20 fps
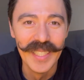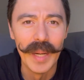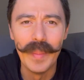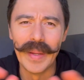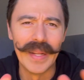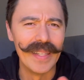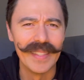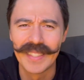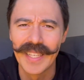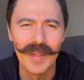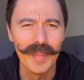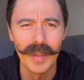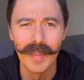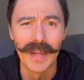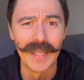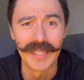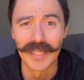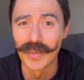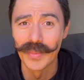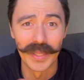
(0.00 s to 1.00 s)
I mean, it's gonna be
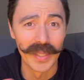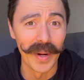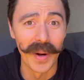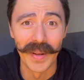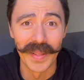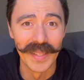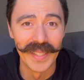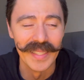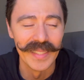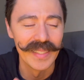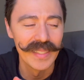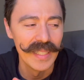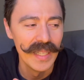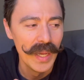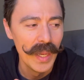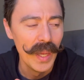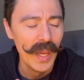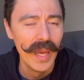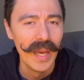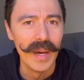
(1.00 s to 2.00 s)
messy regardless.
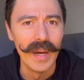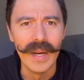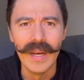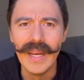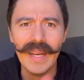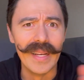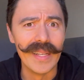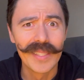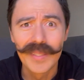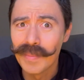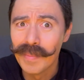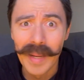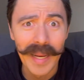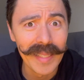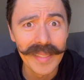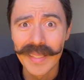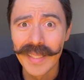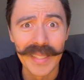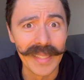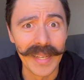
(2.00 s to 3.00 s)
It's
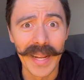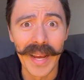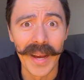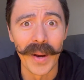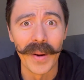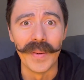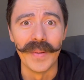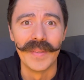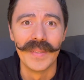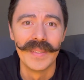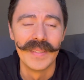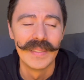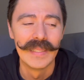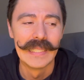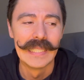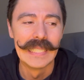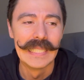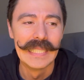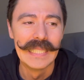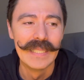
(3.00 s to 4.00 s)
messy now.
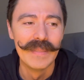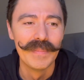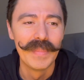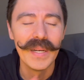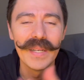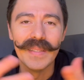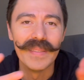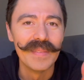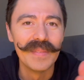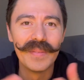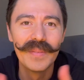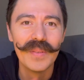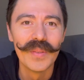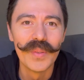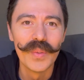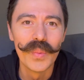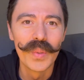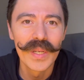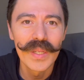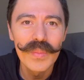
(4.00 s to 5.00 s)
But
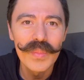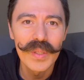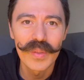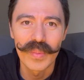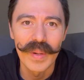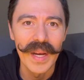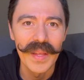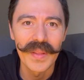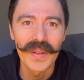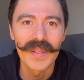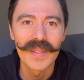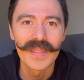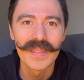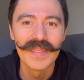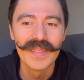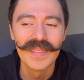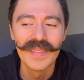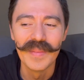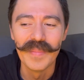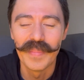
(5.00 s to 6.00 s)
wouldn't we
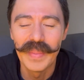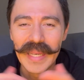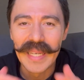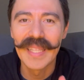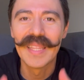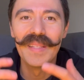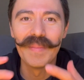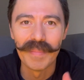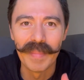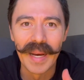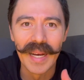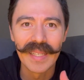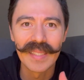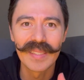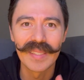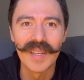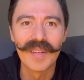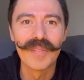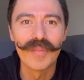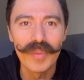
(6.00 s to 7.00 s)
rather be in the
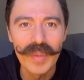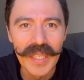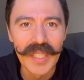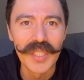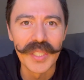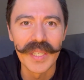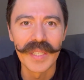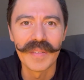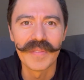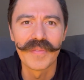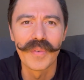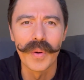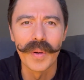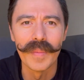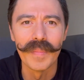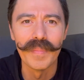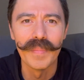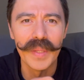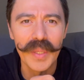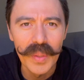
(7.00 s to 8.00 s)
mess of reaching
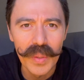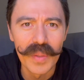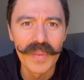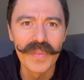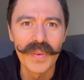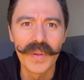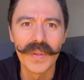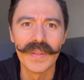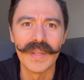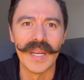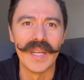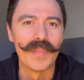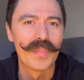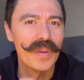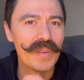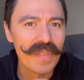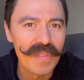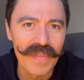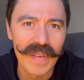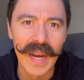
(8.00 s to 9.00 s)
for beautiful and
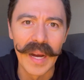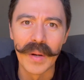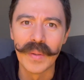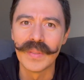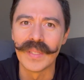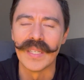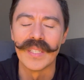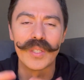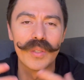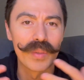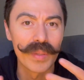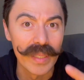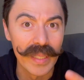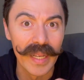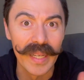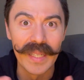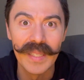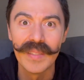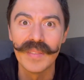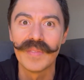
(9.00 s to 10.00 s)
profound and
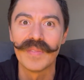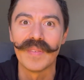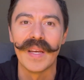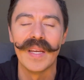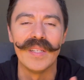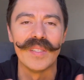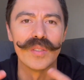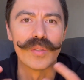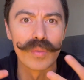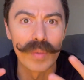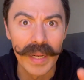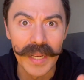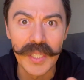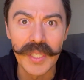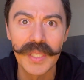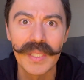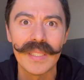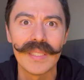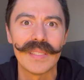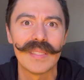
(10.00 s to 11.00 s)
creative and
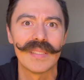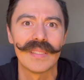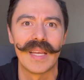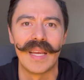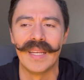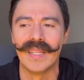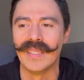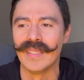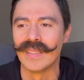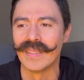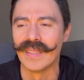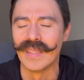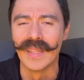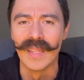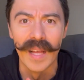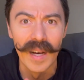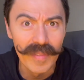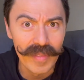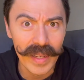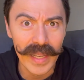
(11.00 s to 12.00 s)
gracious and
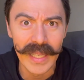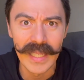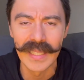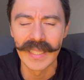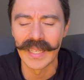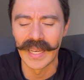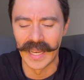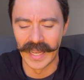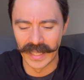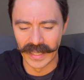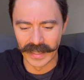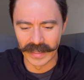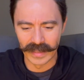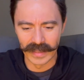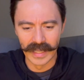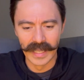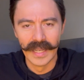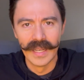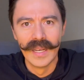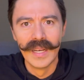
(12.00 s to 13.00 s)
loving and
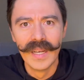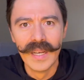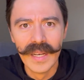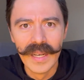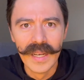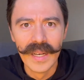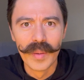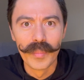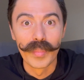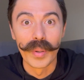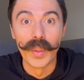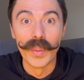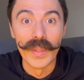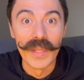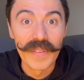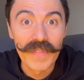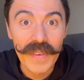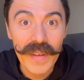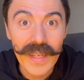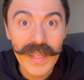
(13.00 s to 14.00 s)

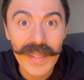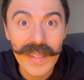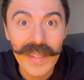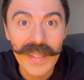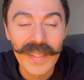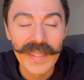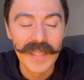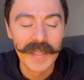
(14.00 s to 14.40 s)
prolific